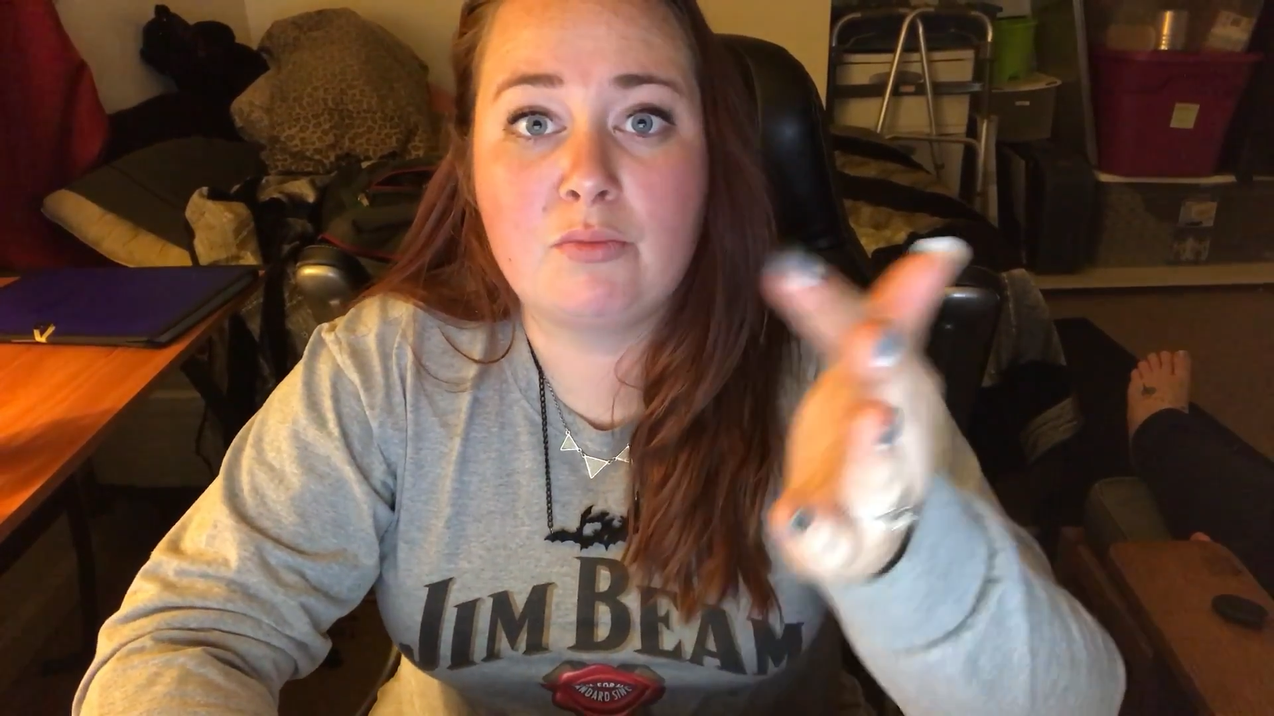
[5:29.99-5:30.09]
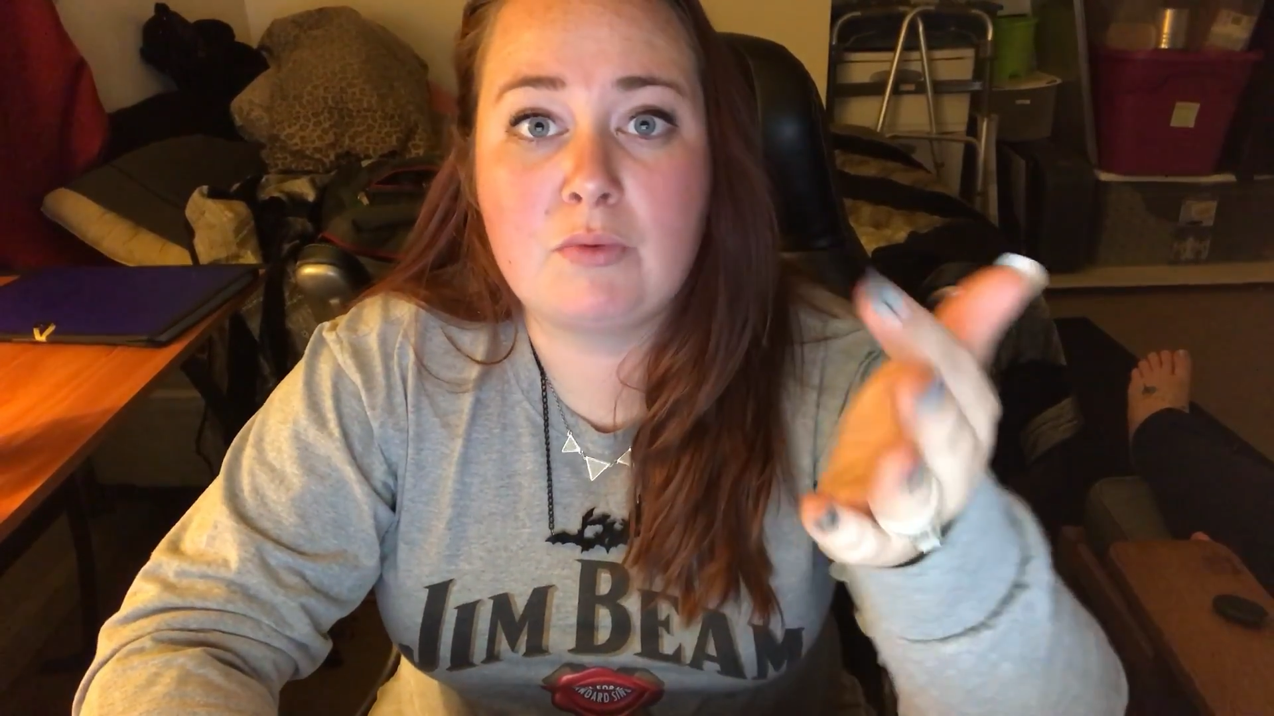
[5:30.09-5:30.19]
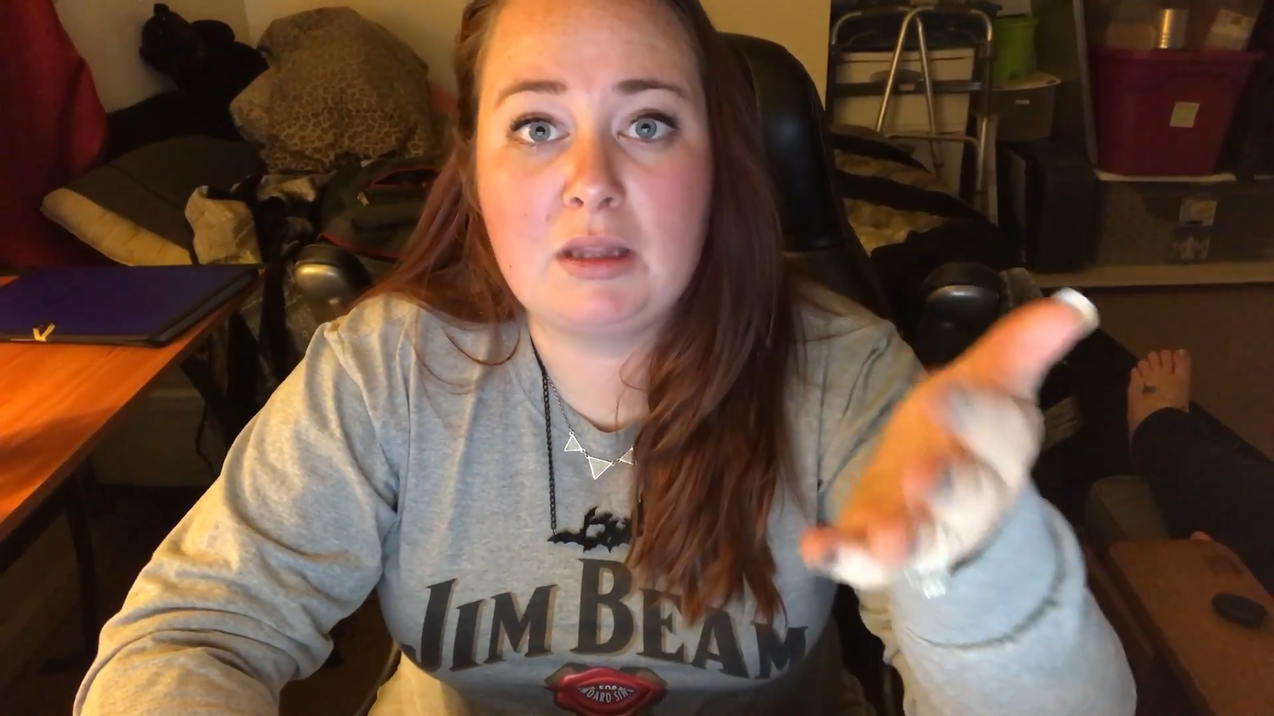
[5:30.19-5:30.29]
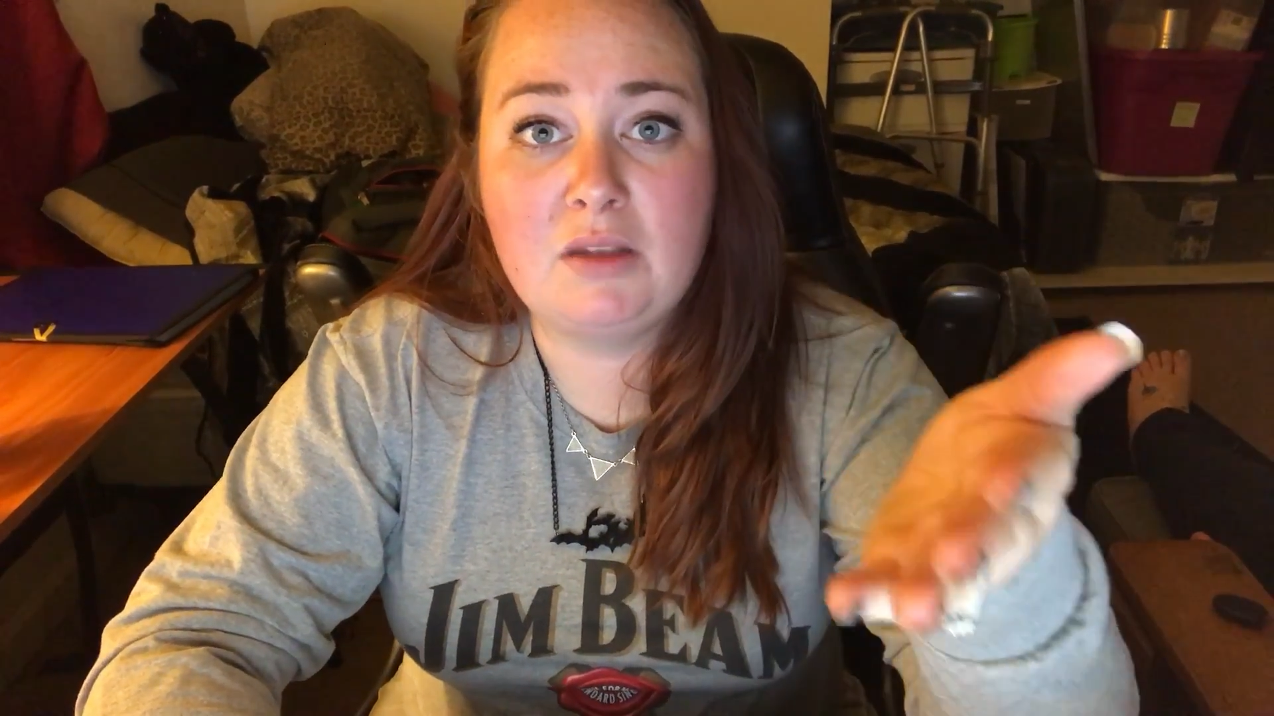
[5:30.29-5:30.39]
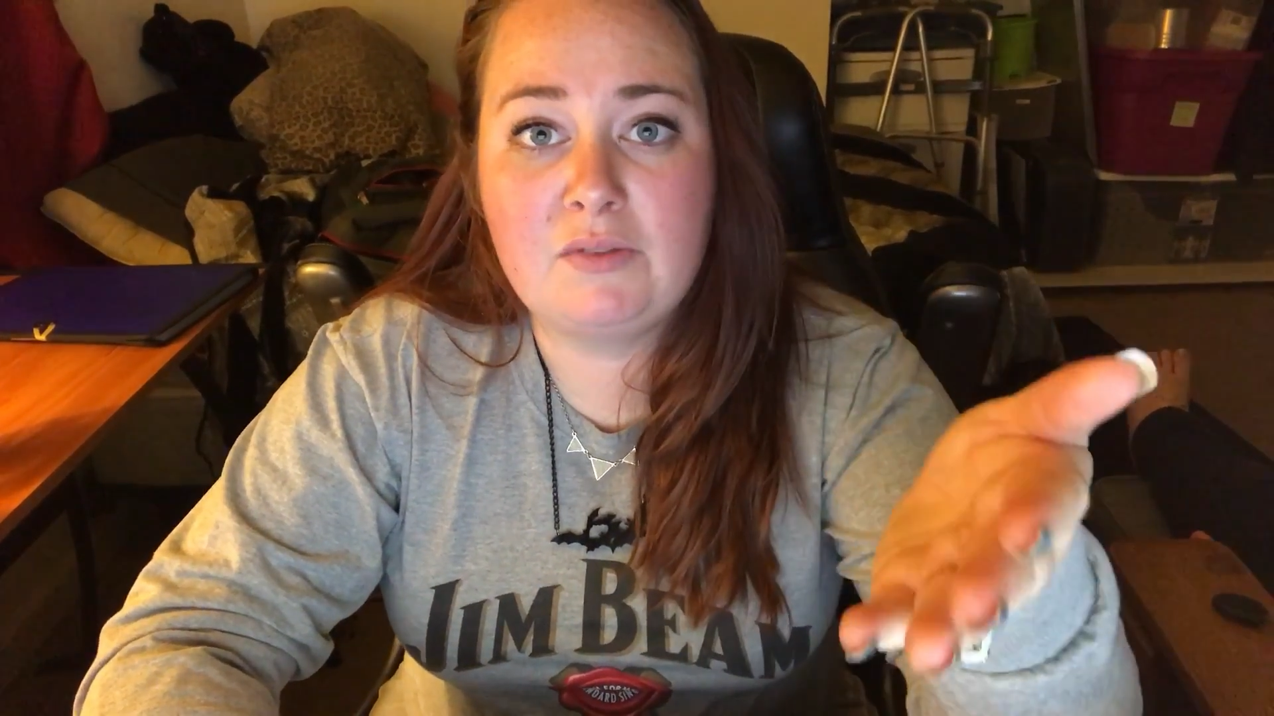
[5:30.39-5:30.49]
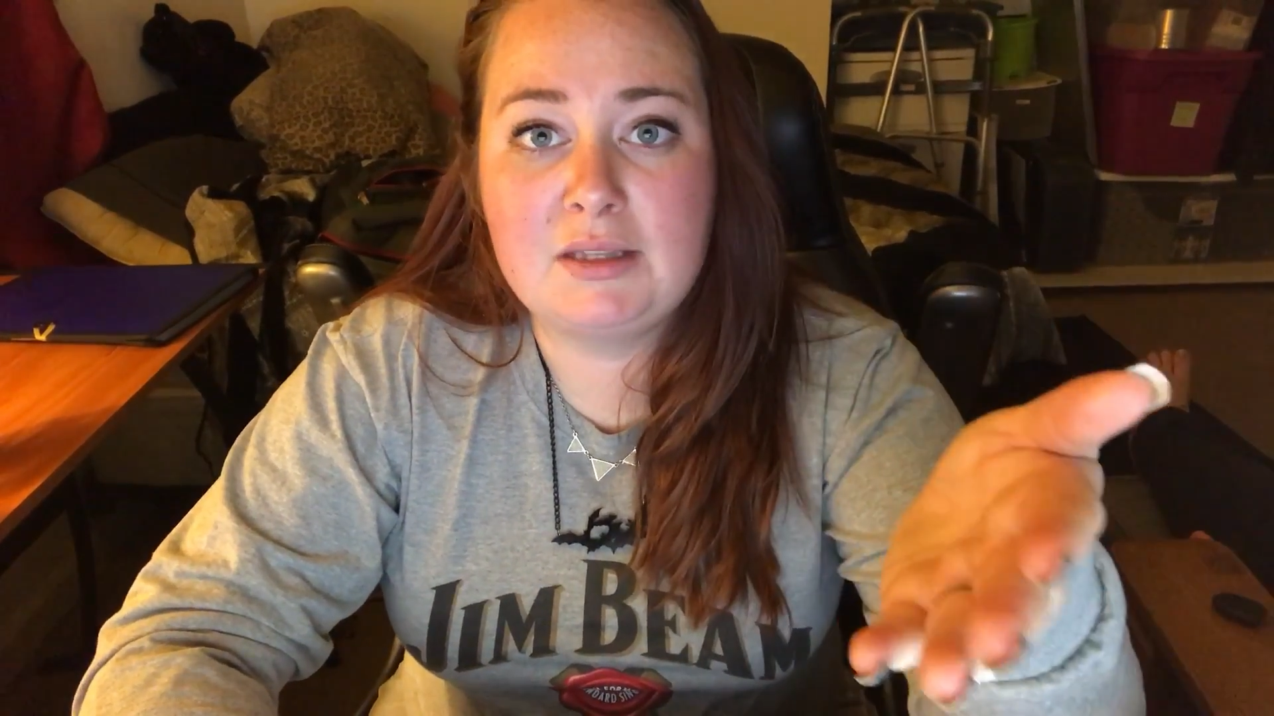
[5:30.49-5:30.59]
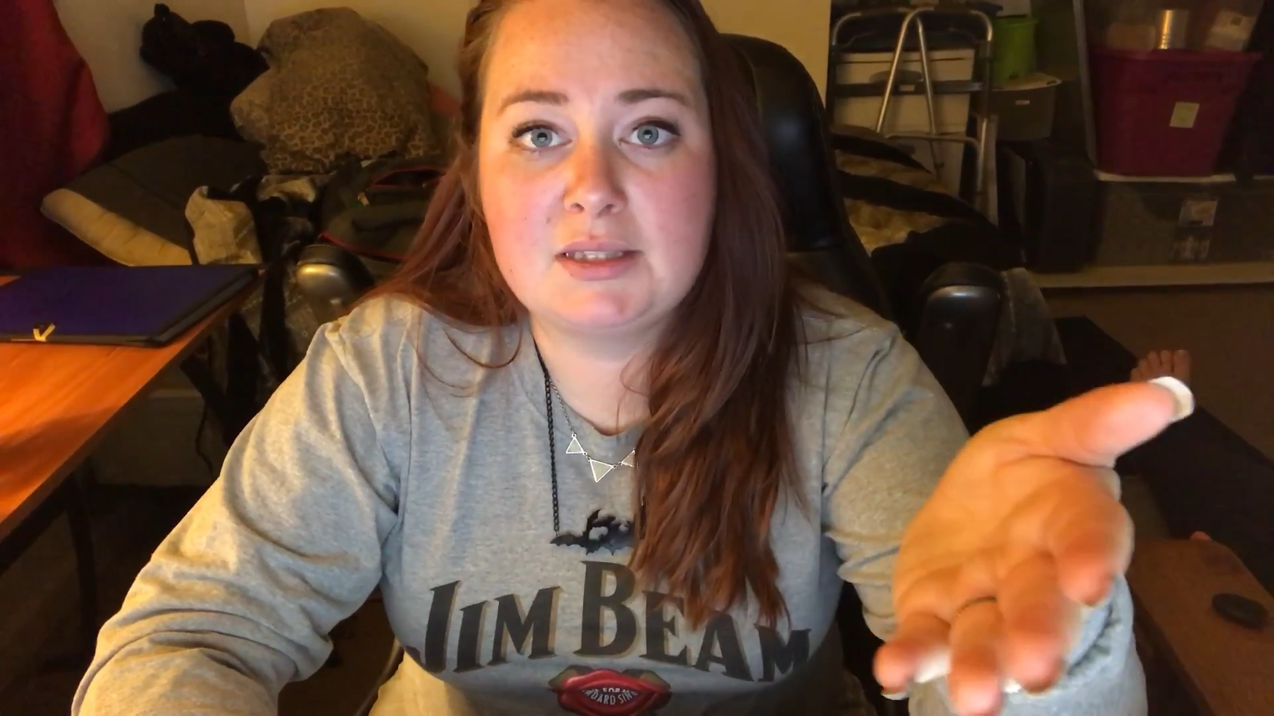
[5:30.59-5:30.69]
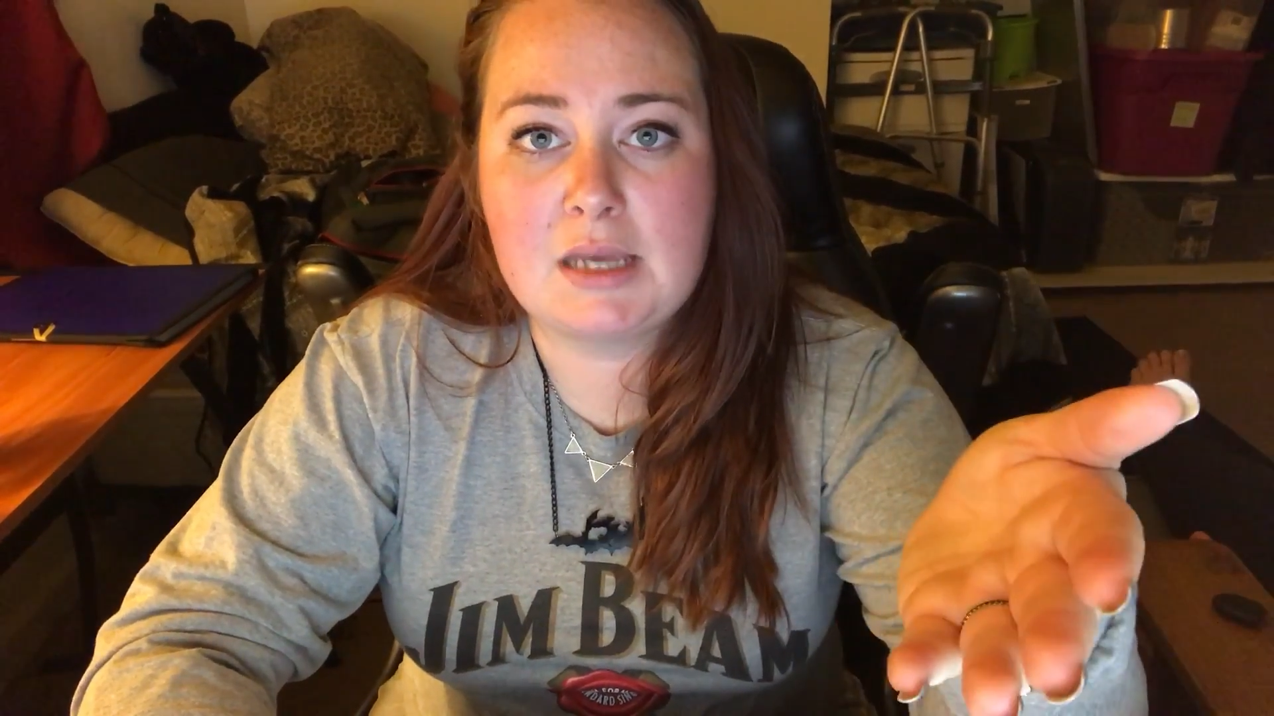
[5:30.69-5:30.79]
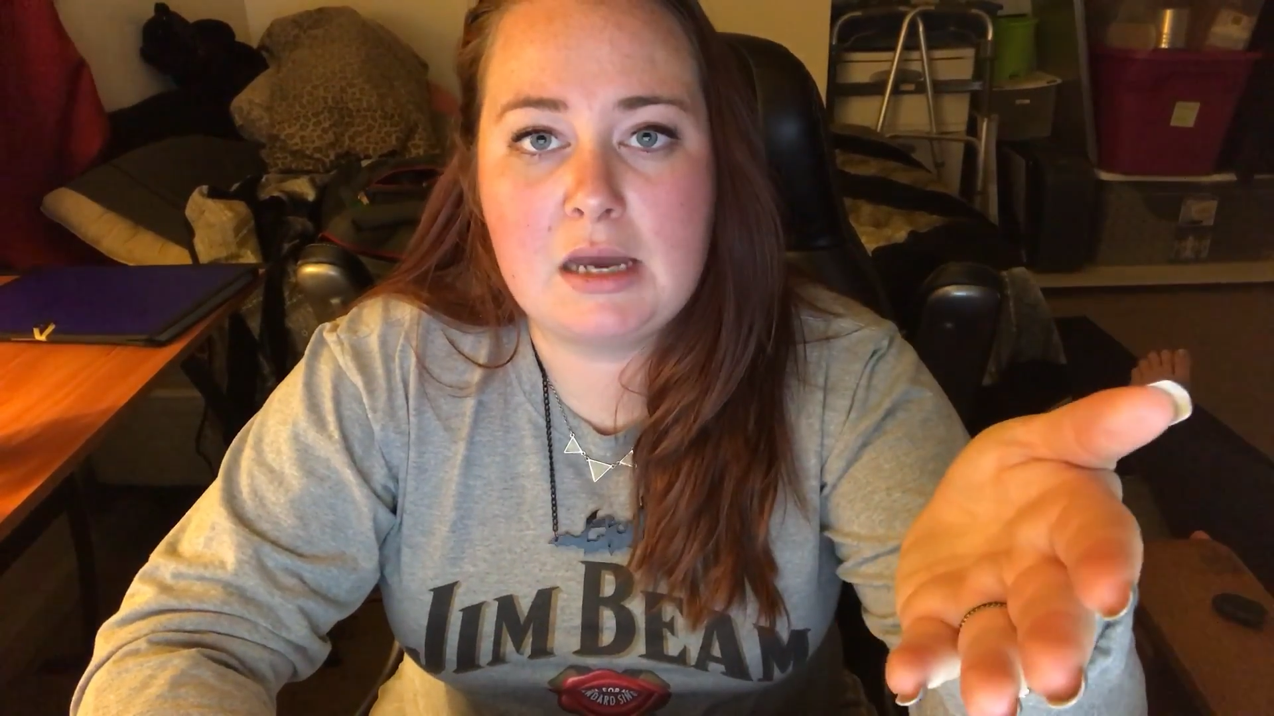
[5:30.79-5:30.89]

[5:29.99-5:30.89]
relevance